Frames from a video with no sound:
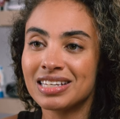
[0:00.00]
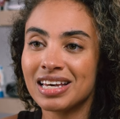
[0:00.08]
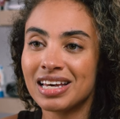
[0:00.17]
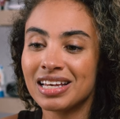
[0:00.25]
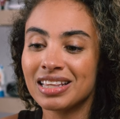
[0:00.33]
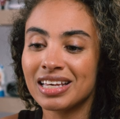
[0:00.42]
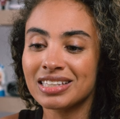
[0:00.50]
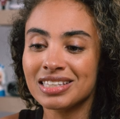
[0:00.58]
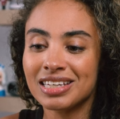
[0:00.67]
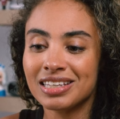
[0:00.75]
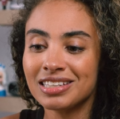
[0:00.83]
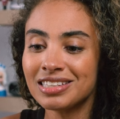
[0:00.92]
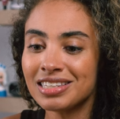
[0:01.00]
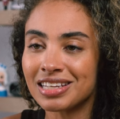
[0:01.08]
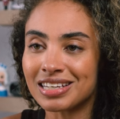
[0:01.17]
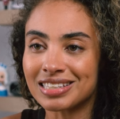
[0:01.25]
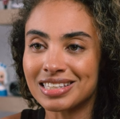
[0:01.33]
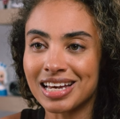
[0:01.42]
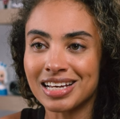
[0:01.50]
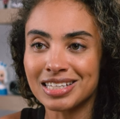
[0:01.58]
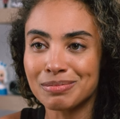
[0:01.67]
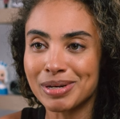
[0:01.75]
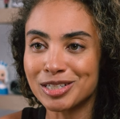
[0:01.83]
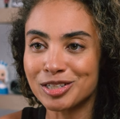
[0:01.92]
uh, let's get into this. As
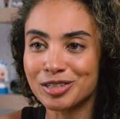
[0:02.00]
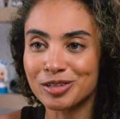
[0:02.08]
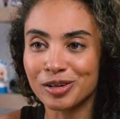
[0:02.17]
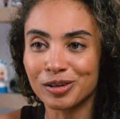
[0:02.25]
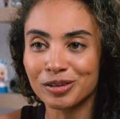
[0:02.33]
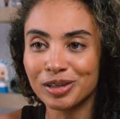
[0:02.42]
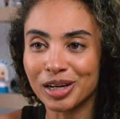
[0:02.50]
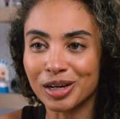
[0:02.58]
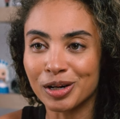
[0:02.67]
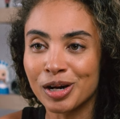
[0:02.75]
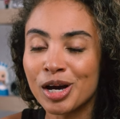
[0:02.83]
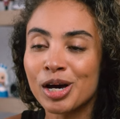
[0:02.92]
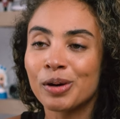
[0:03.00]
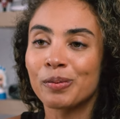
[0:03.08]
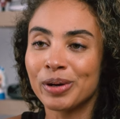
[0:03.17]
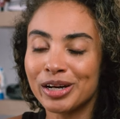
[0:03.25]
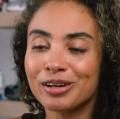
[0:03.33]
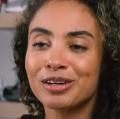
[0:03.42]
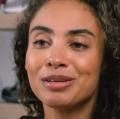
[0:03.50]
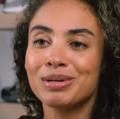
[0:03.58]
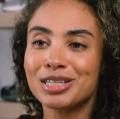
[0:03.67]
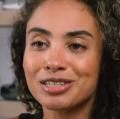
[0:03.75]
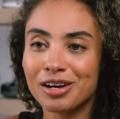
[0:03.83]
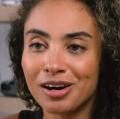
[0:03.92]
mentioned earlier, we are going to be
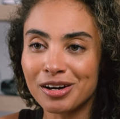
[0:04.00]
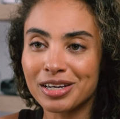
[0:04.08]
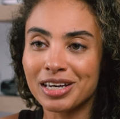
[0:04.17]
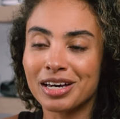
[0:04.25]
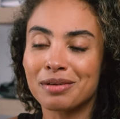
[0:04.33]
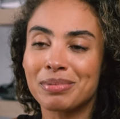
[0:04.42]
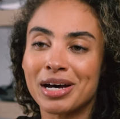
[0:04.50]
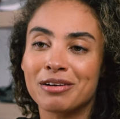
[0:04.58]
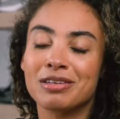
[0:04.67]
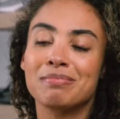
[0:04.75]
talking about an